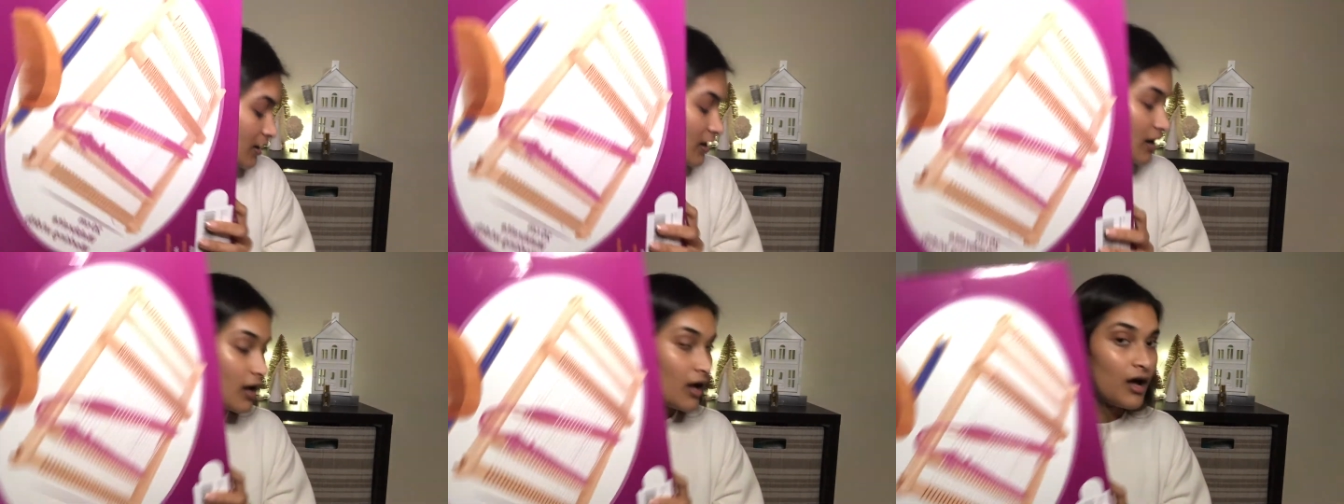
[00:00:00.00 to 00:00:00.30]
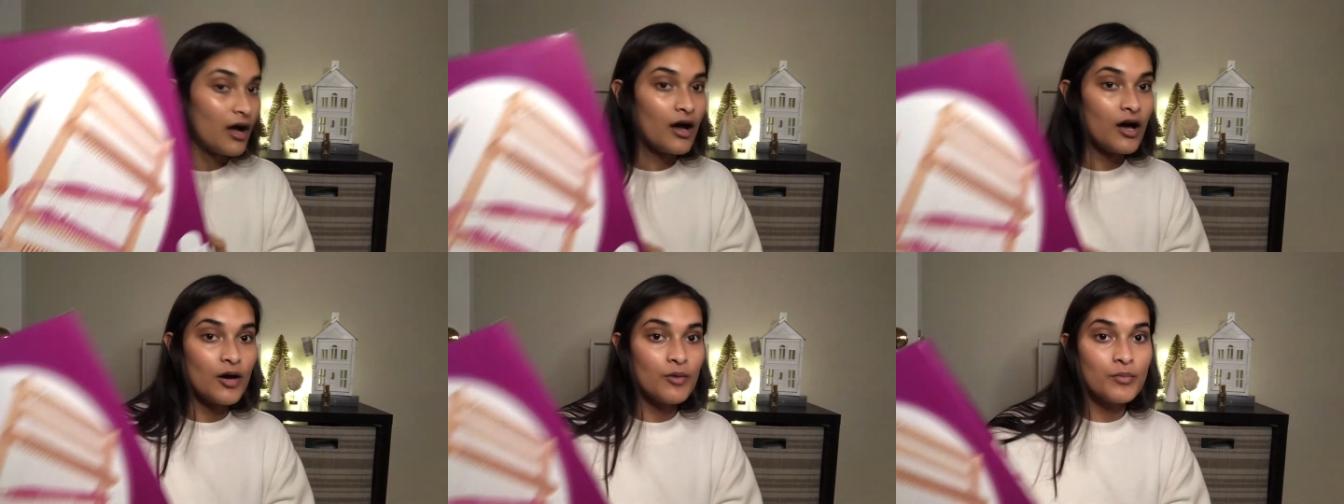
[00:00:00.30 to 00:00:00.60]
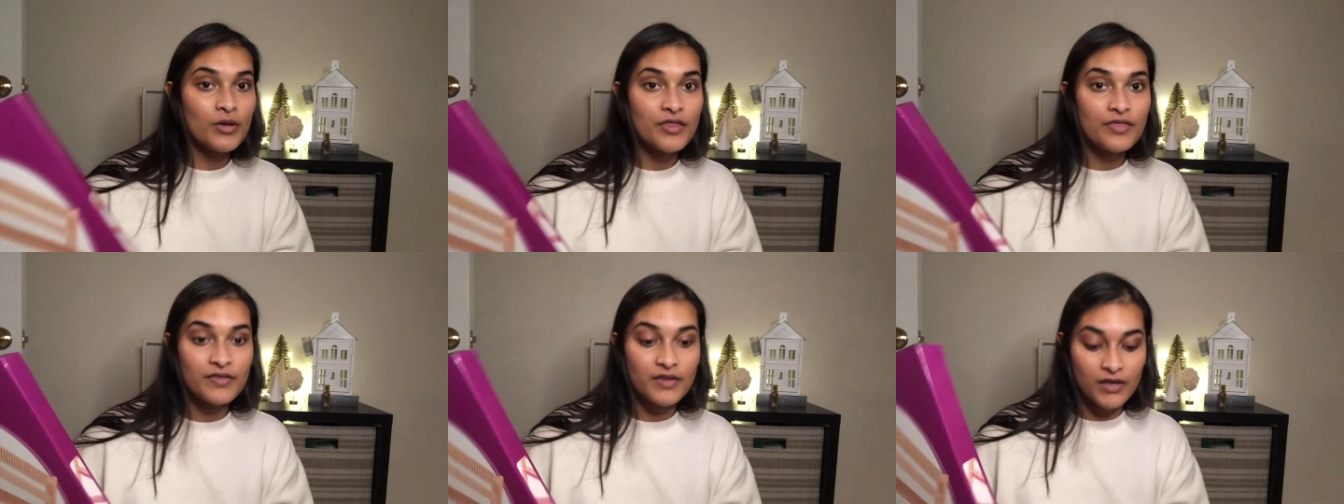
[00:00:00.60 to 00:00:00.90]
um,
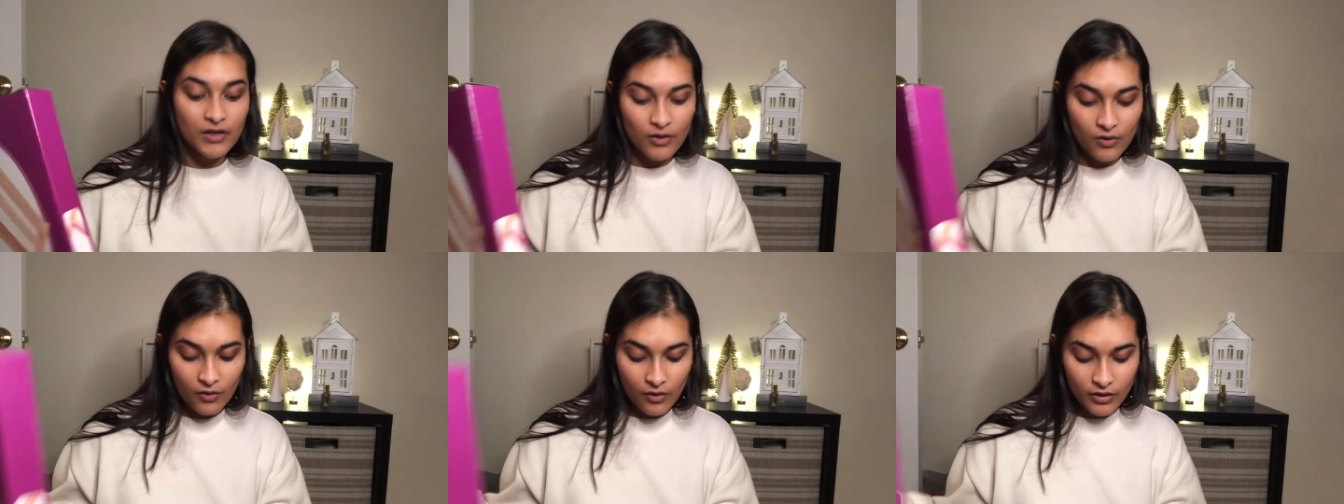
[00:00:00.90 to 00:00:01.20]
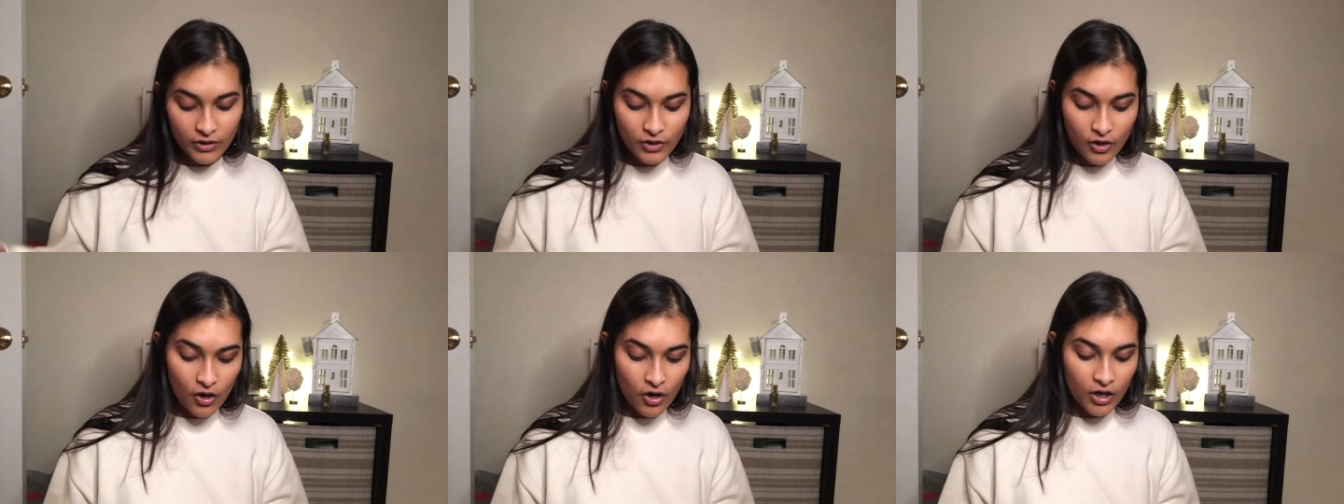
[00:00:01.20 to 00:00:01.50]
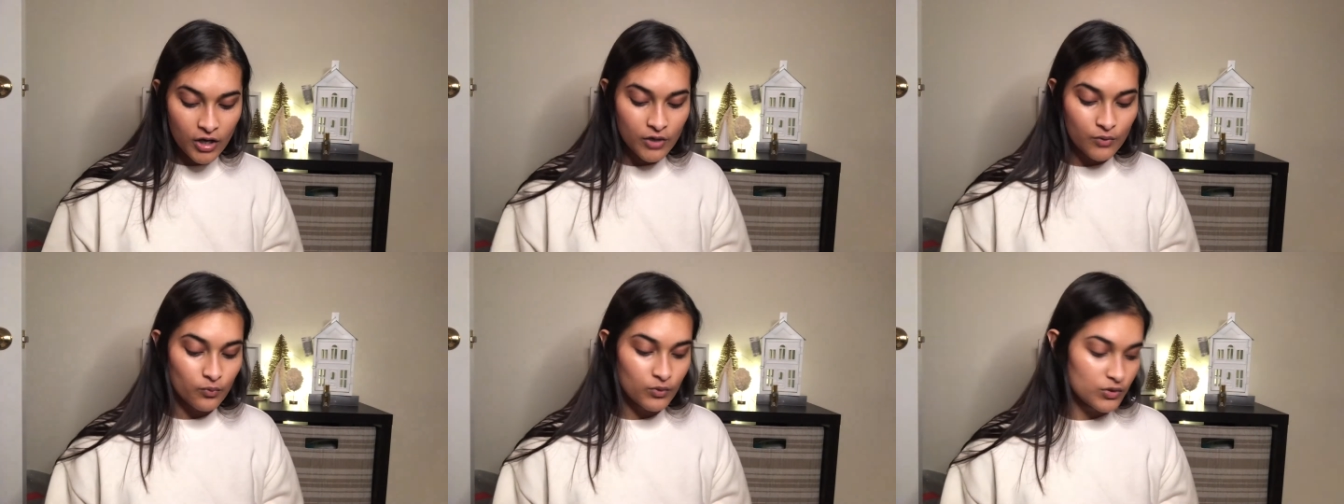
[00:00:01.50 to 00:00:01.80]
the
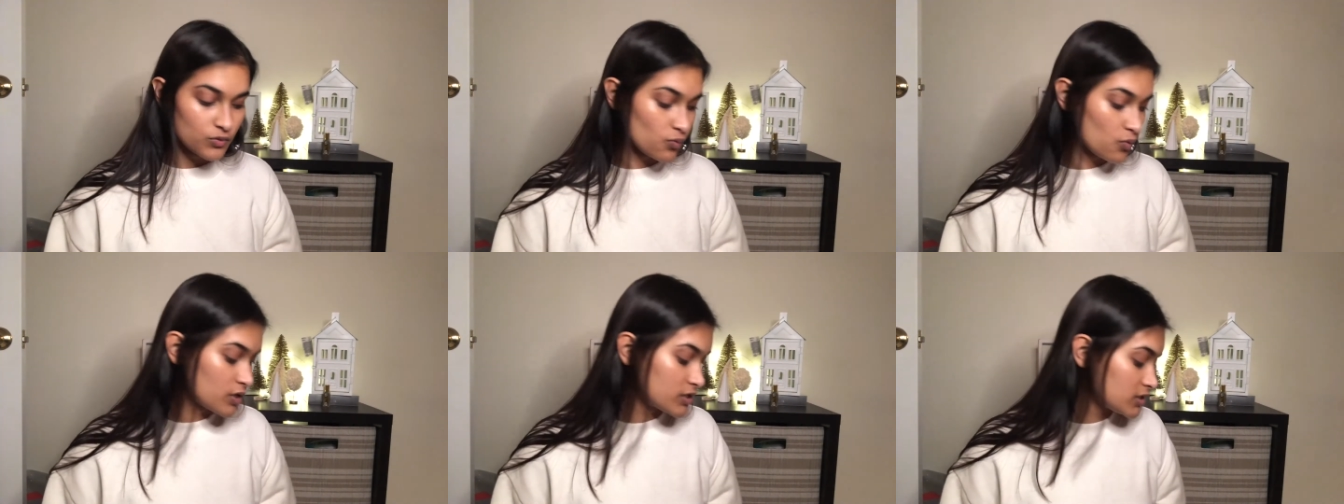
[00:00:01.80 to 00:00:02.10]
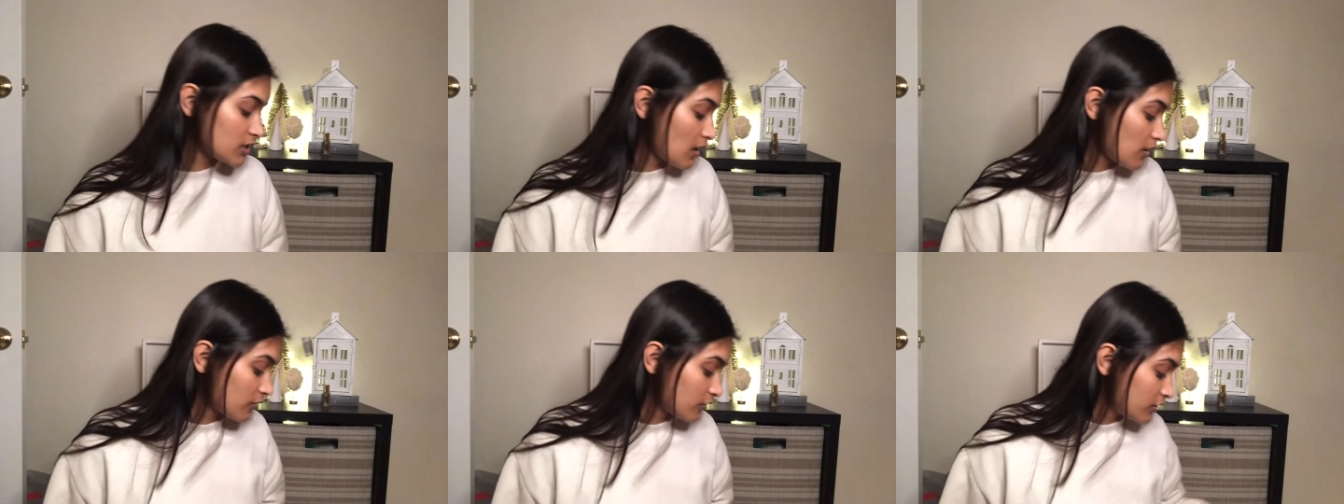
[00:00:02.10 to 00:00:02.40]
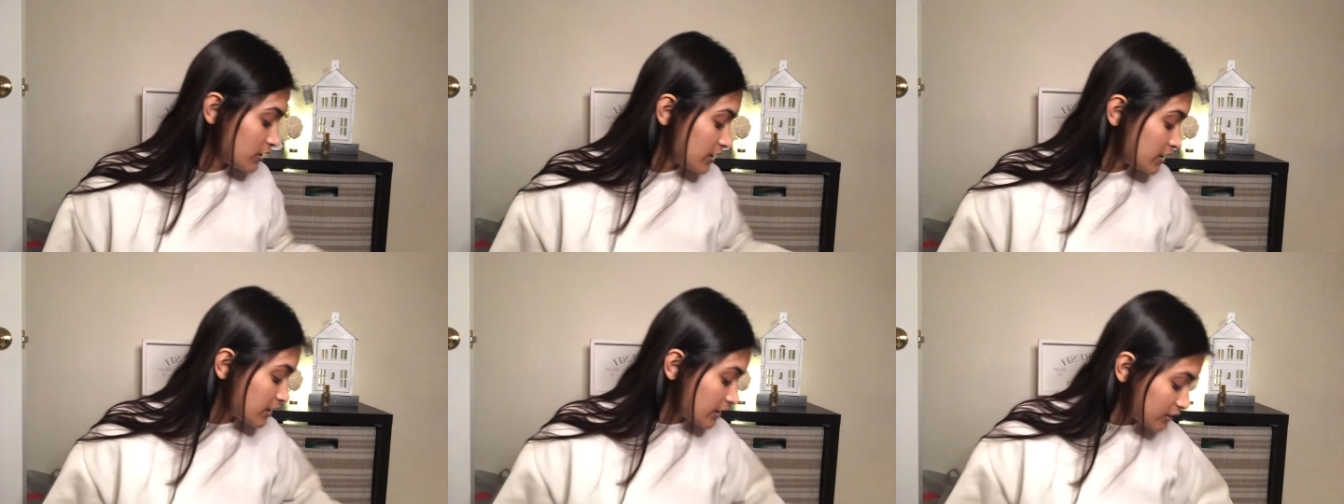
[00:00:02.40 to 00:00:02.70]
yarn was $1
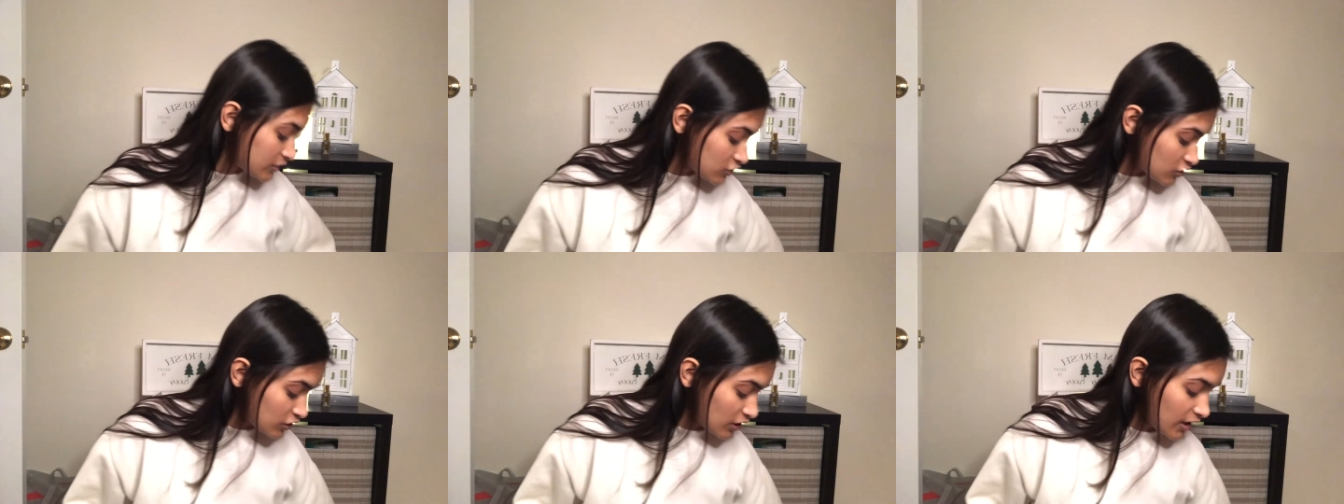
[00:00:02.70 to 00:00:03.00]
each.